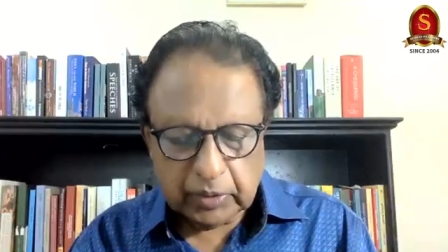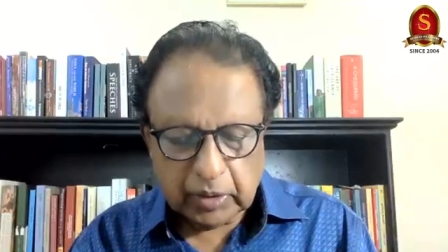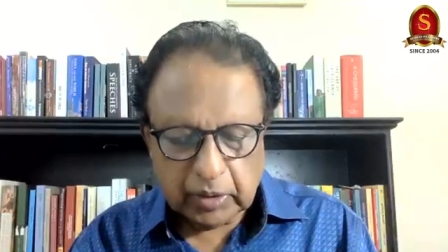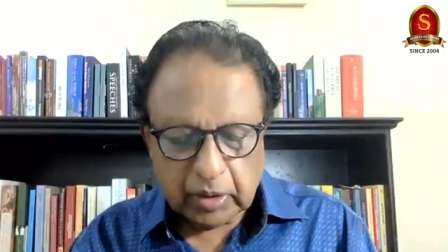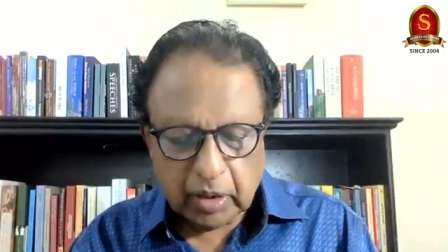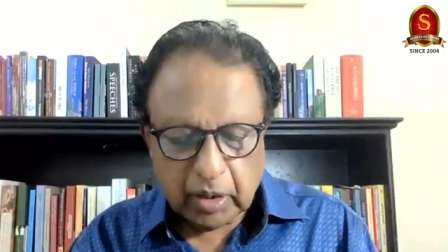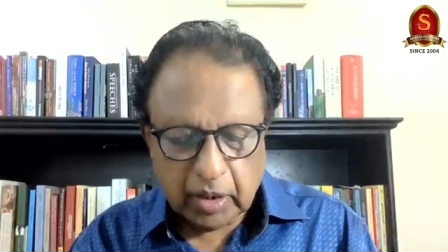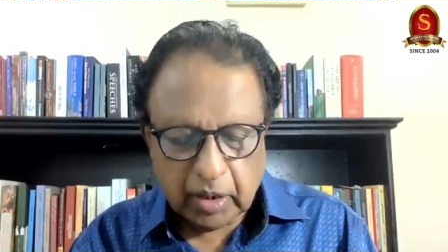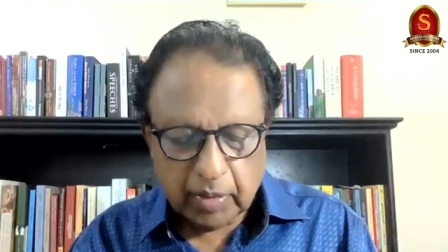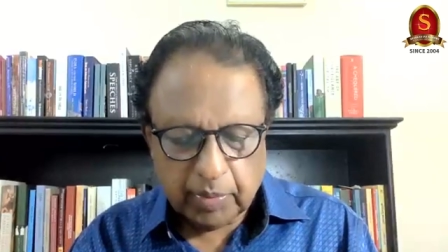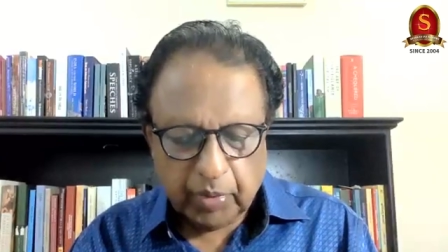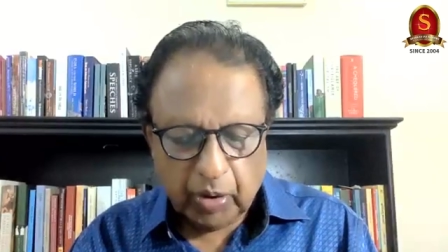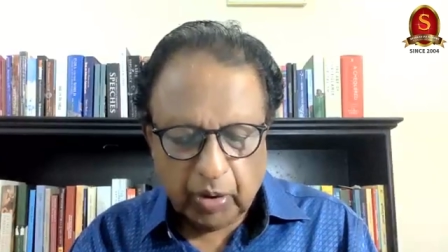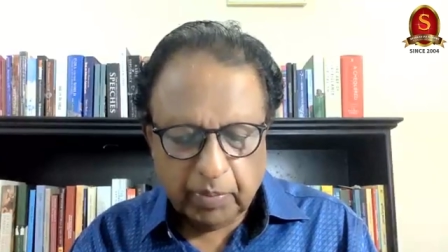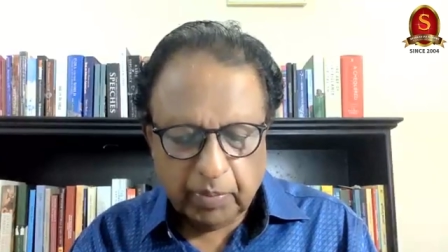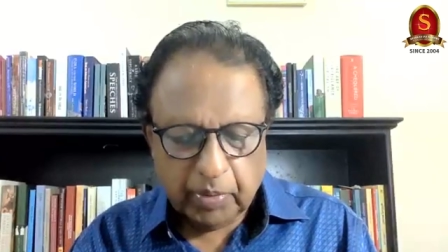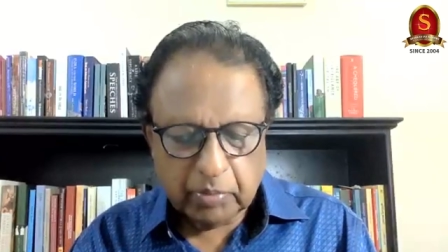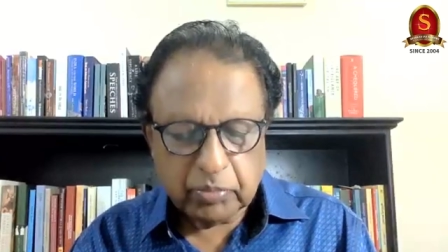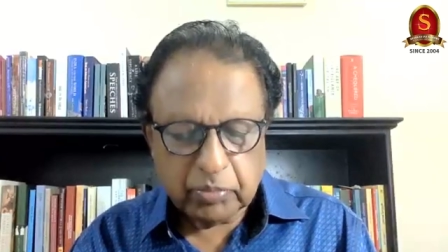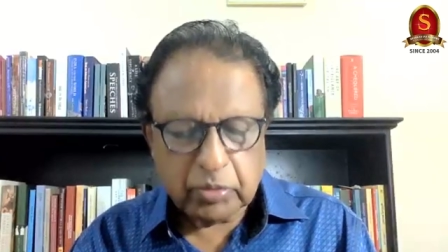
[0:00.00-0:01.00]
uh,
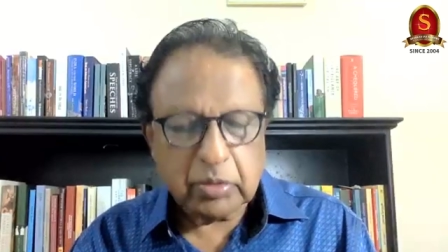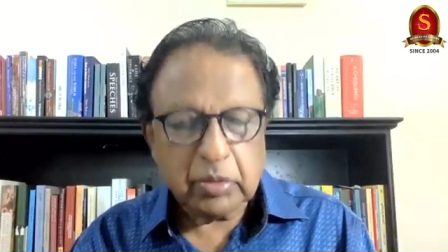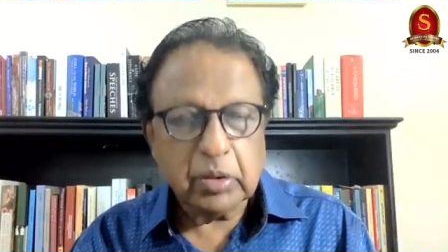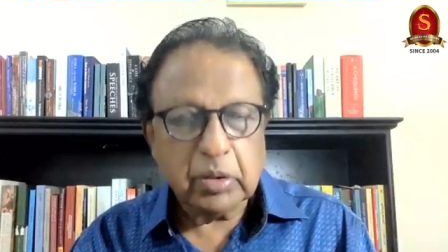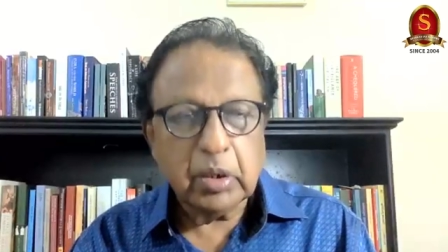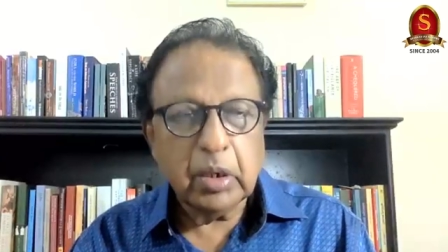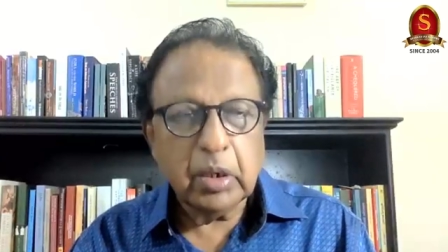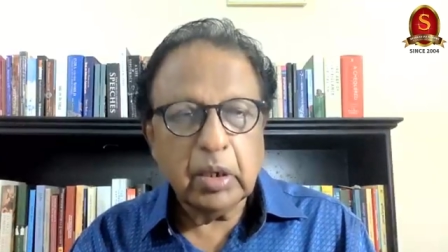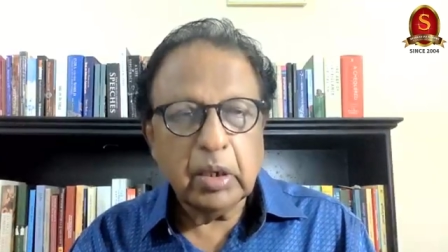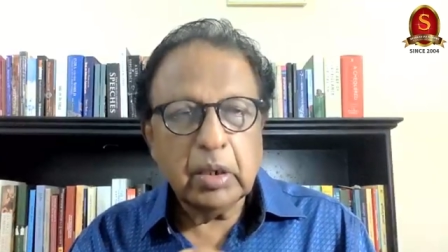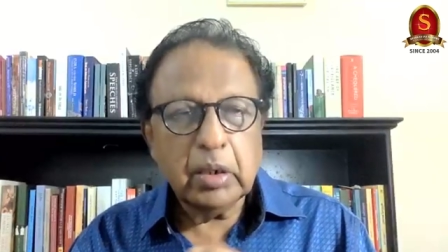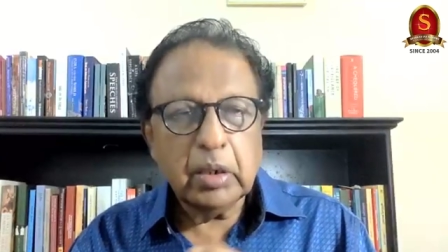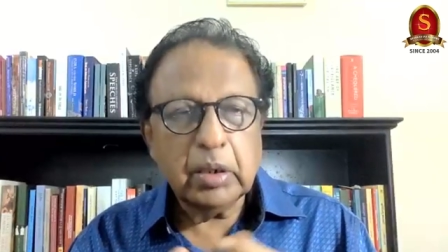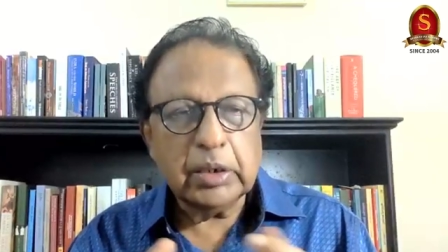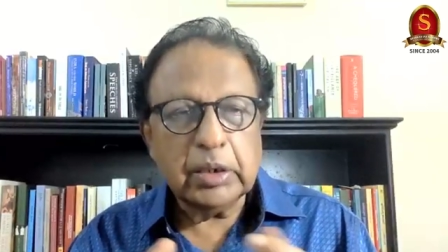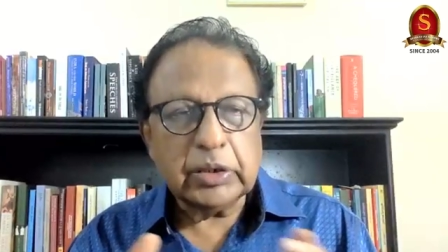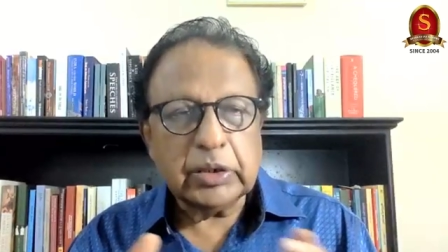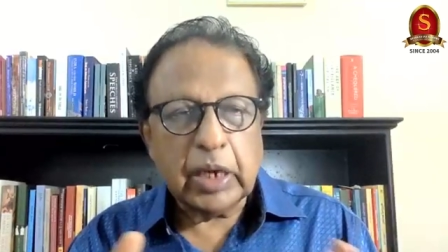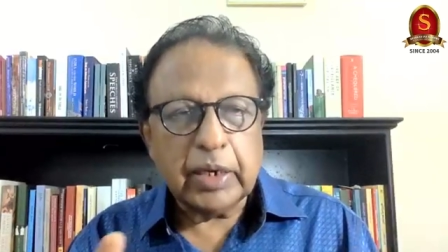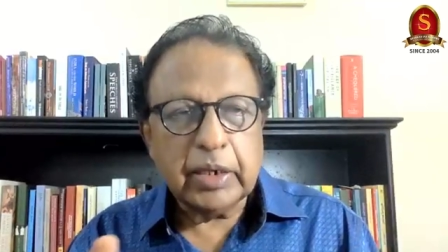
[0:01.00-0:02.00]
problems.
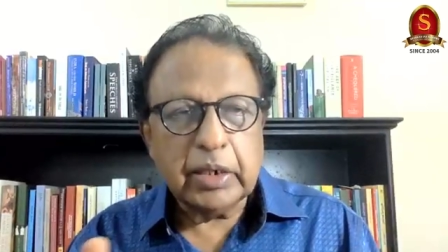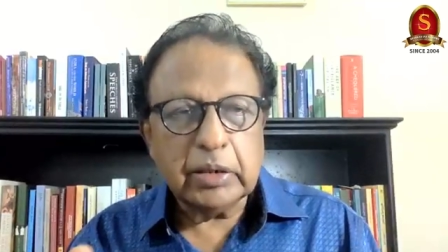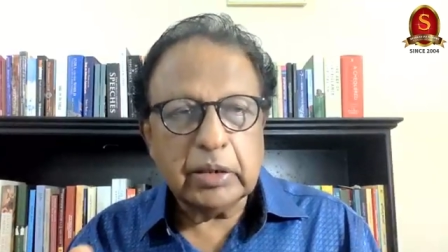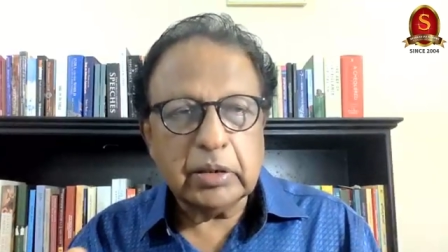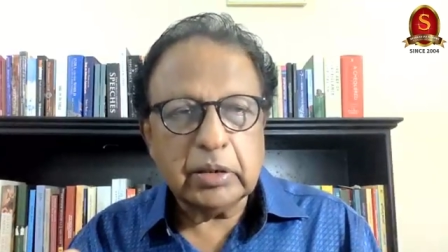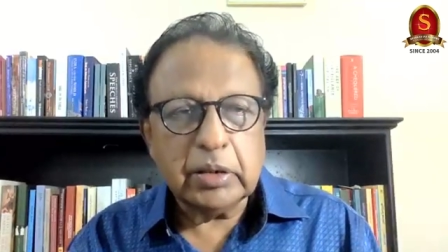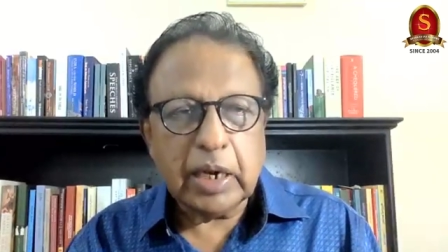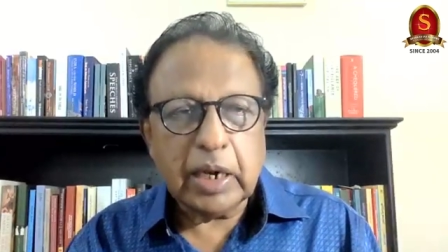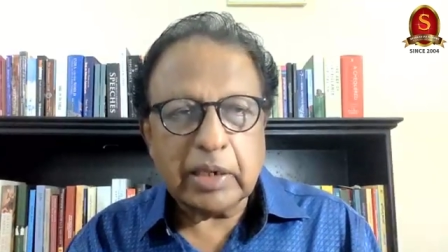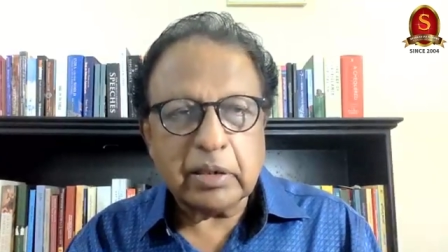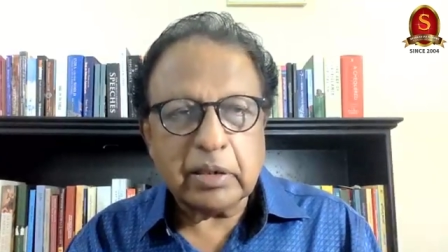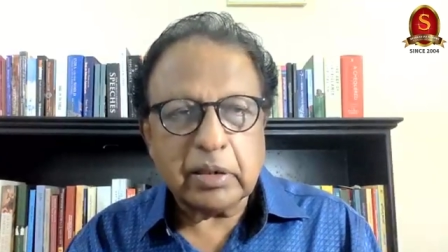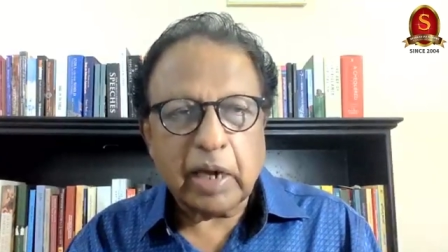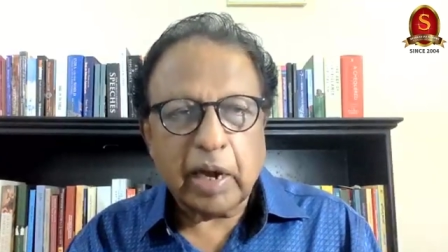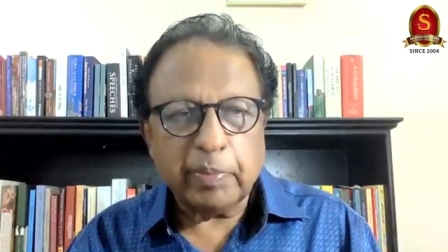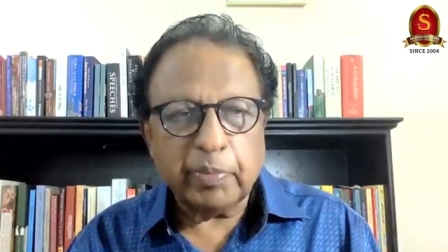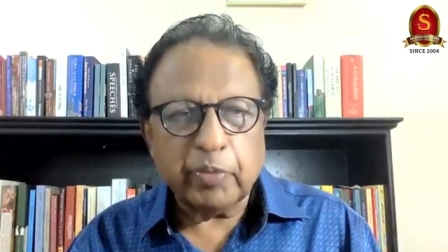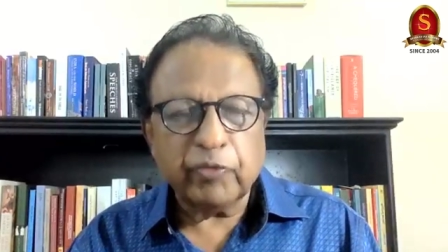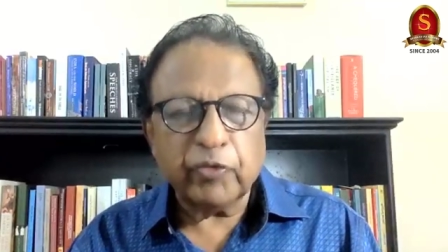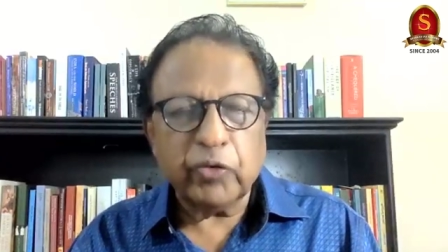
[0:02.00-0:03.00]
The Chinese debt
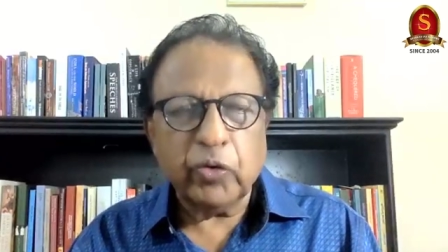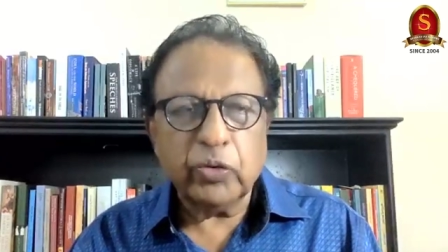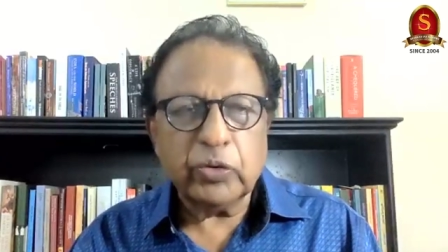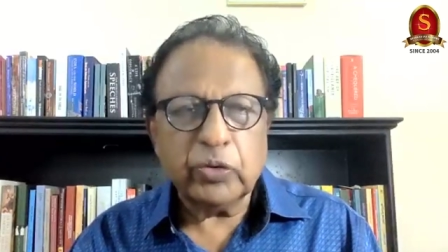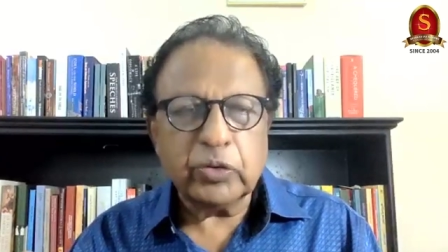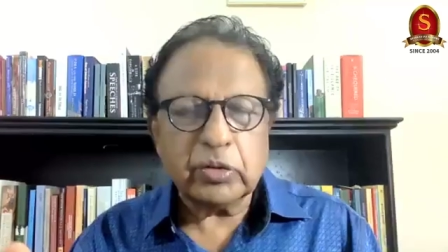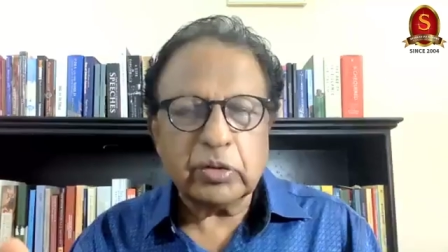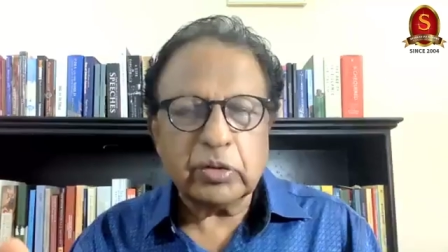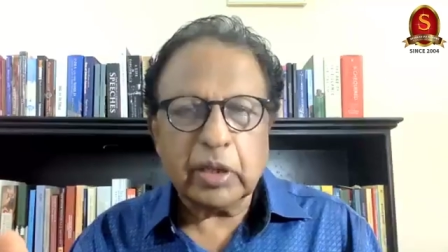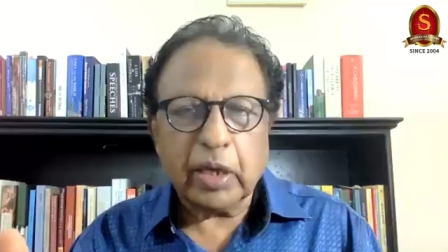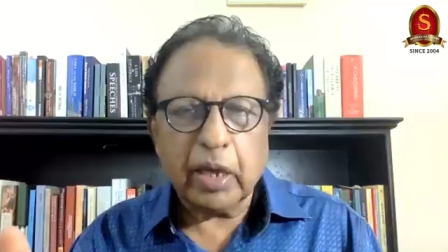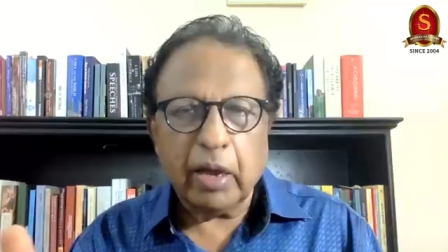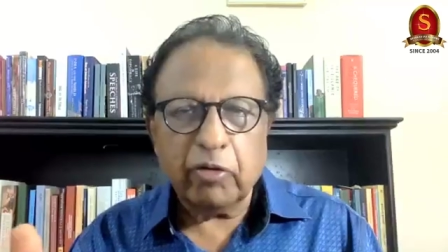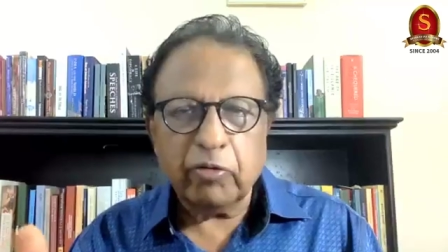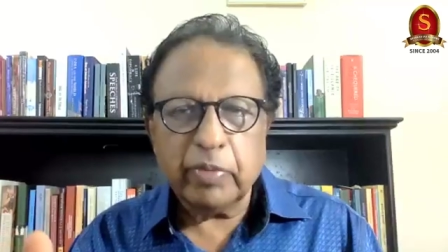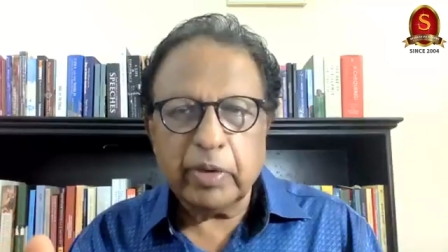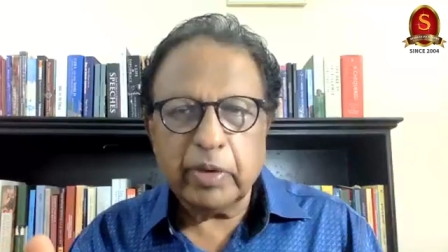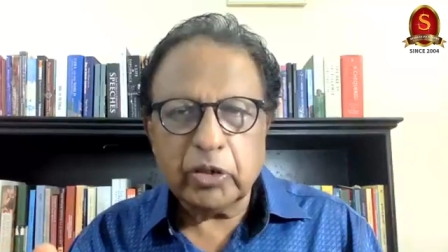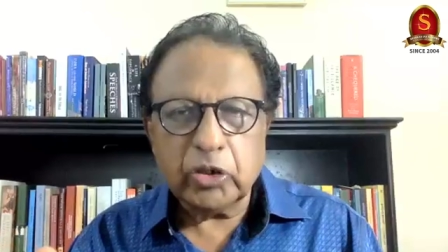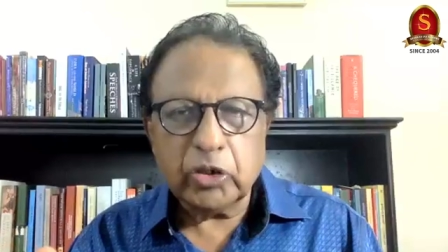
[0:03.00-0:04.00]
trap, of course, the
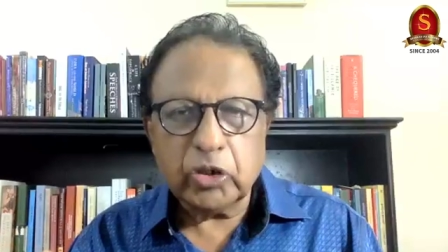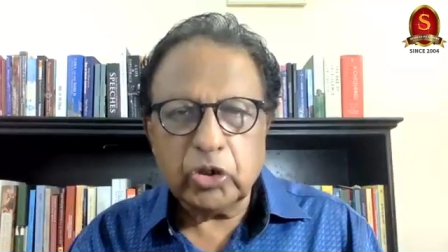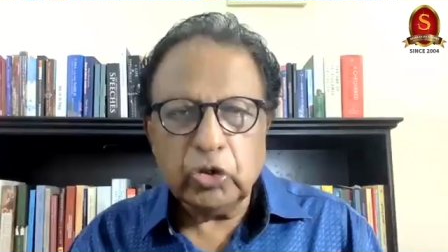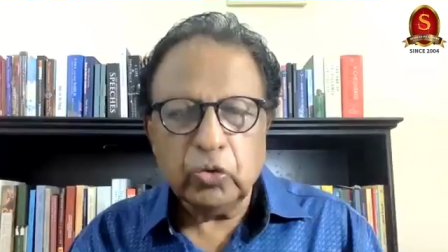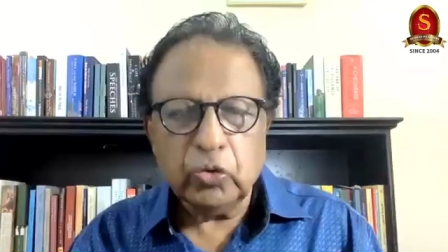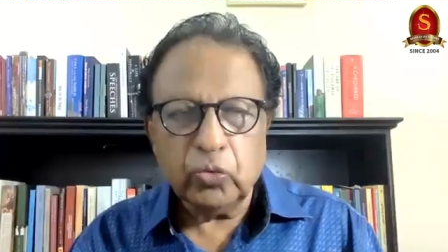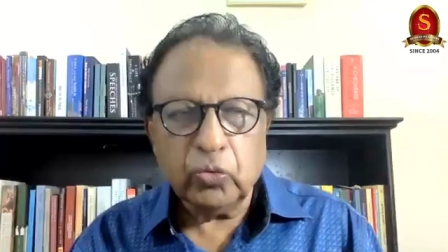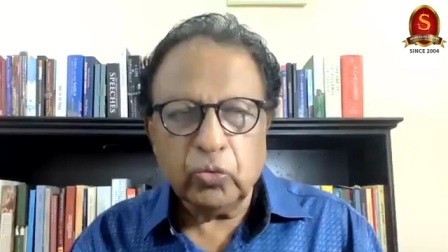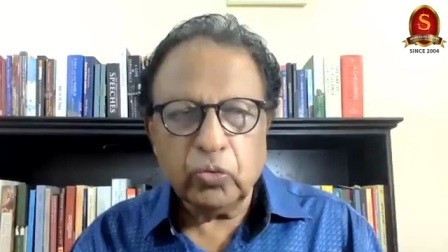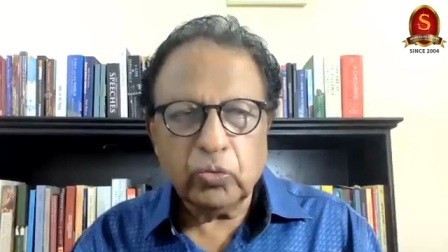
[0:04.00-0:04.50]
governments knew